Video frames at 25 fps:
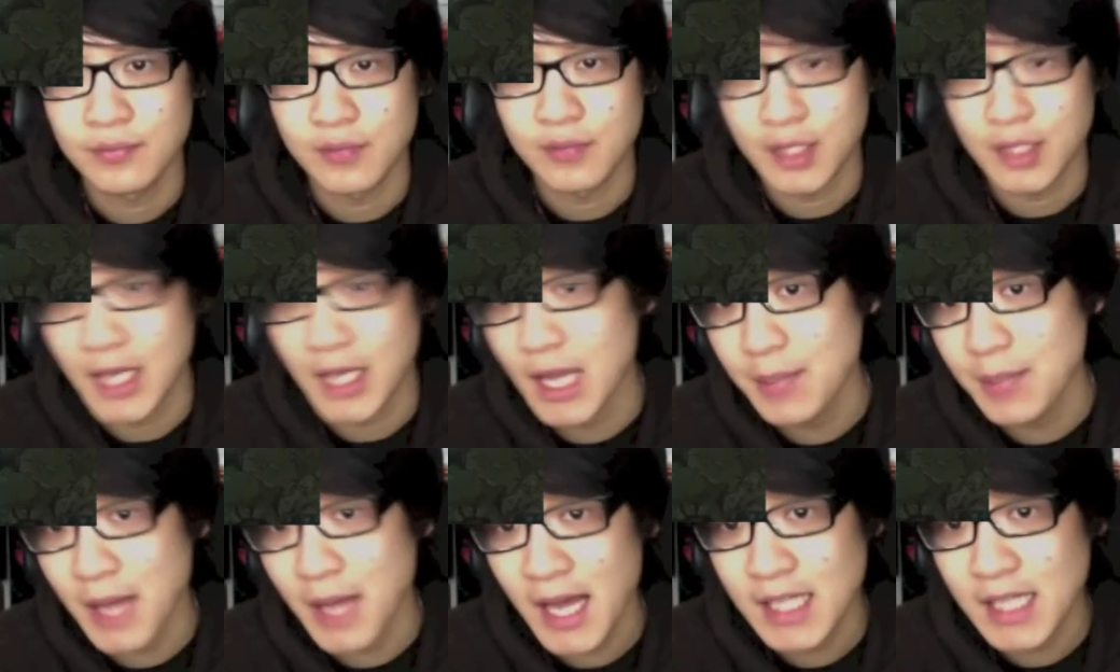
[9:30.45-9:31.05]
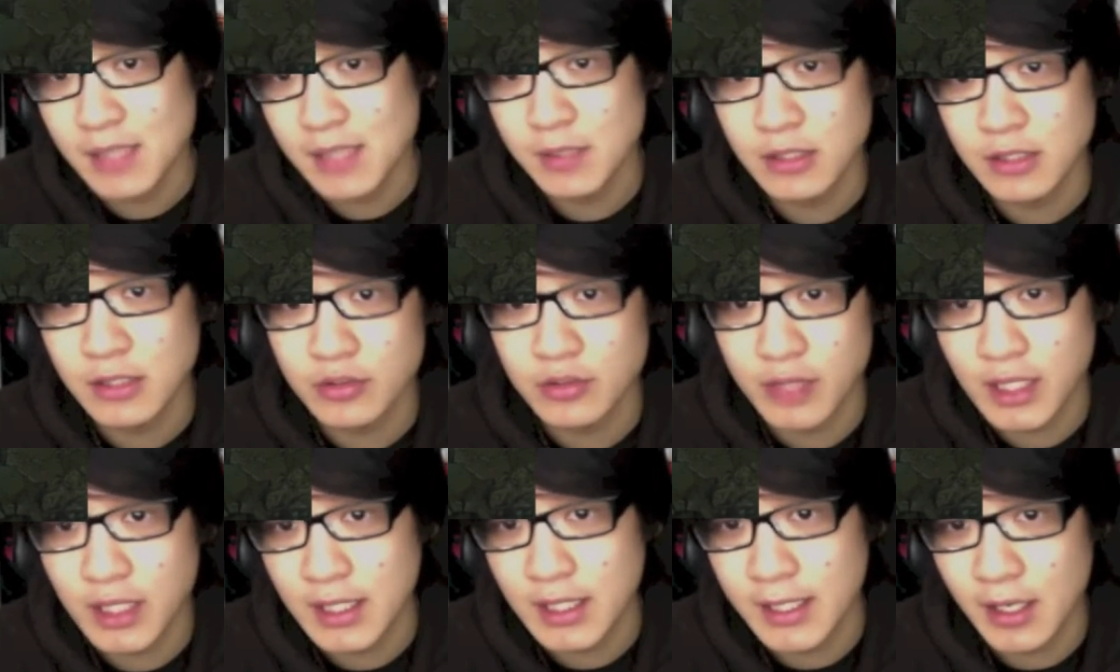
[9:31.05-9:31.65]
The game has been
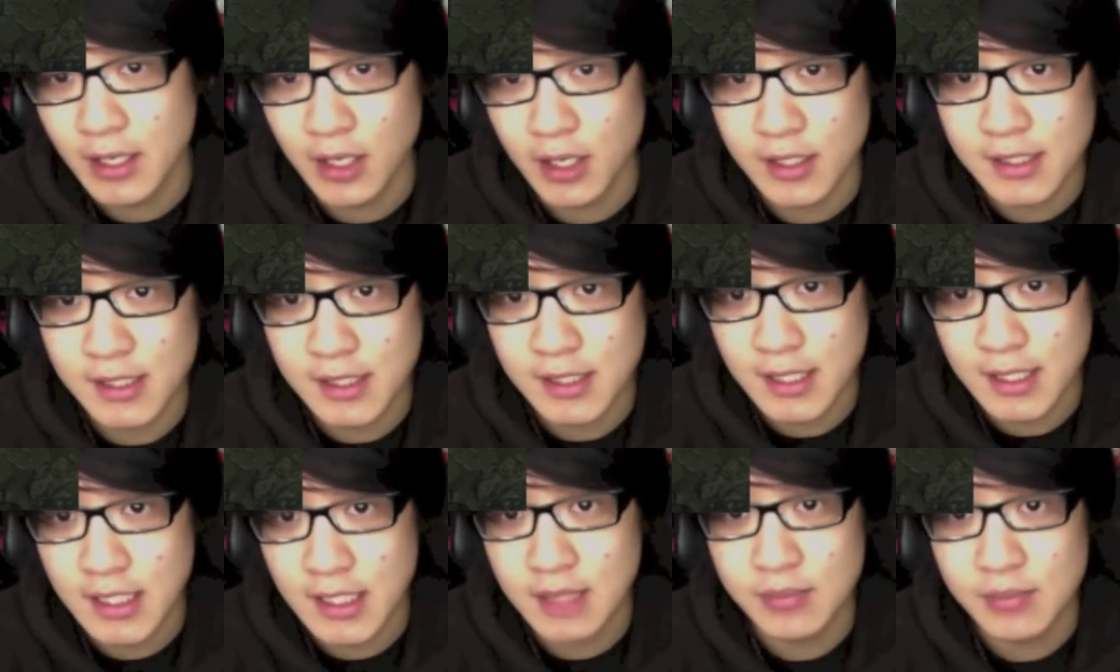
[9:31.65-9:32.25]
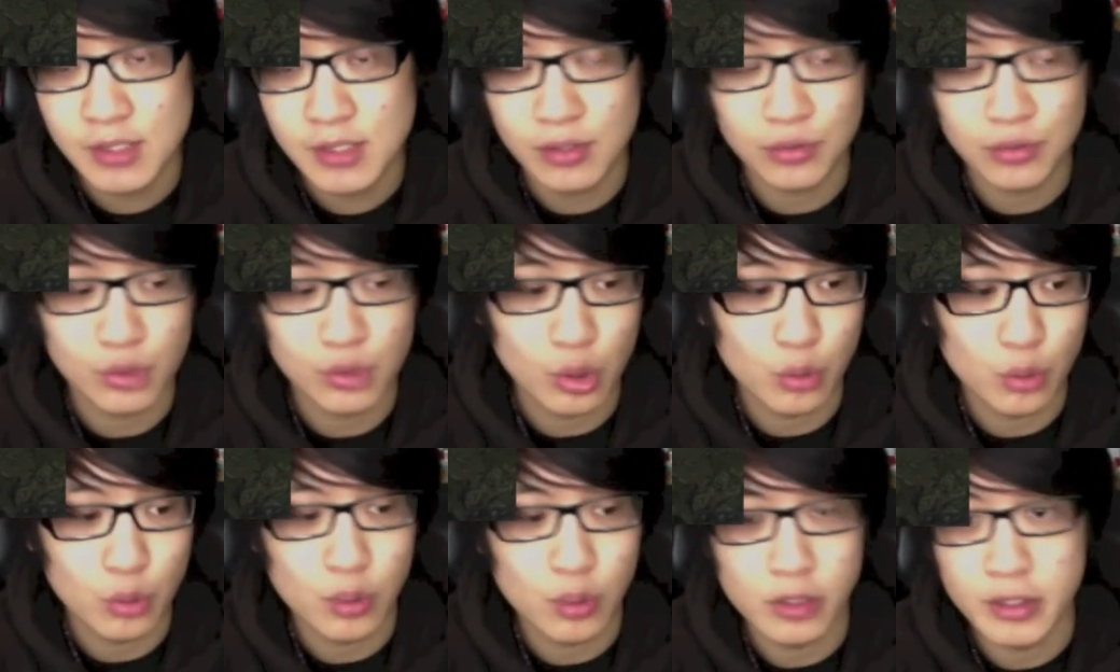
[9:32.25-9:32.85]
greenlit on Steam, so
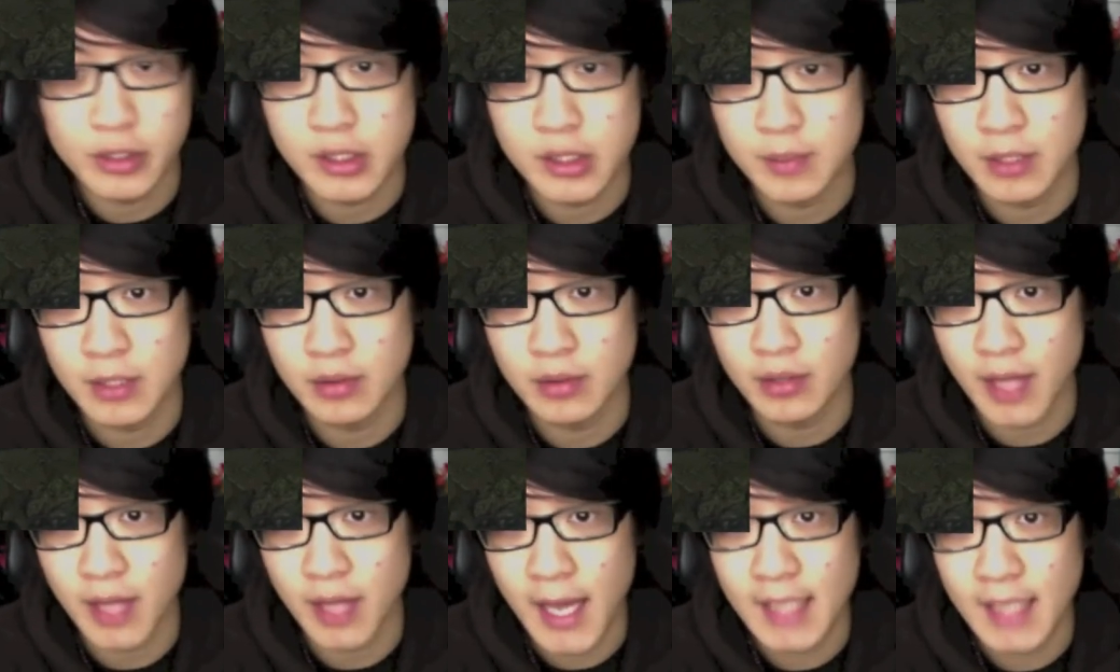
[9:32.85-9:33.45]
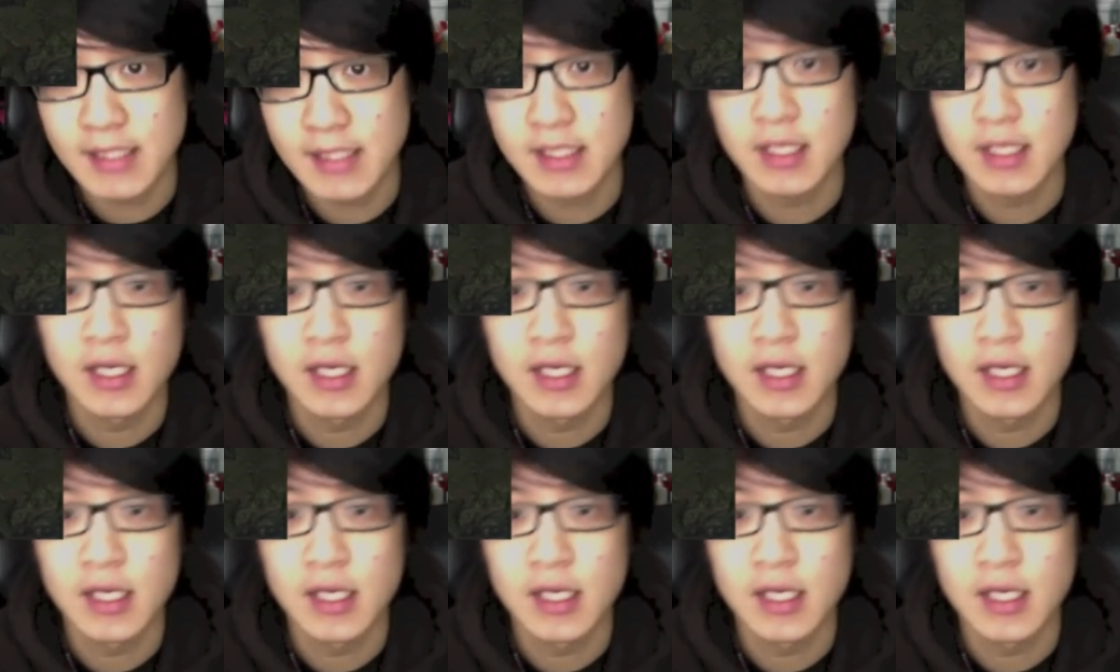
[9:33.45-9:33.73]
no worries about that.